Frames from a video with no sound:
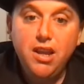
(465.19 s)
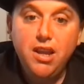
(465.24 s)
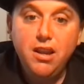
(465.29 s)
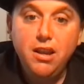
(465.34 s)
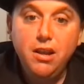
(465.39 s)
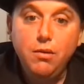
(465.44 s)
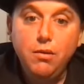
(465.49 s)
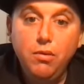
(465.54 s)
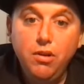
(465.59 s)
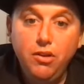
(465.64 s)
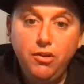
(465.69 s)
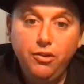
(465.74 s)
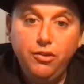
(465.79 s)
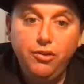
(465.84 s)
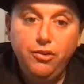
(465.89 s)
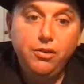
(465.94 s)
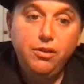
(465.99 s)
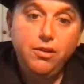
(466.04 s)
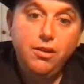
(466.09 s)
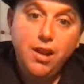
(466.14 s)
descending,
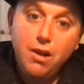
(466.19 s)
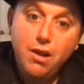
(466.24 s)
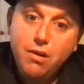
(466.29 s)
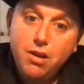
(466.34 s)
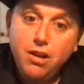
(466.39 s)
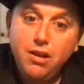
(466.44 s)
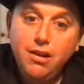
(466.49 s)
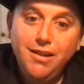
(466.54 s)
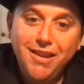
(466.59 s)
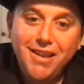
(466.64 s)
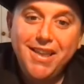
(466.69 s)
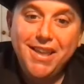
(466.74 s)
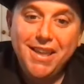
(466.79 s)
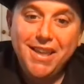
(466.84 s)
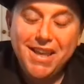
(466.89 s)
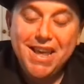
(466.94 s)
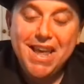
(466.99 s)
which is going,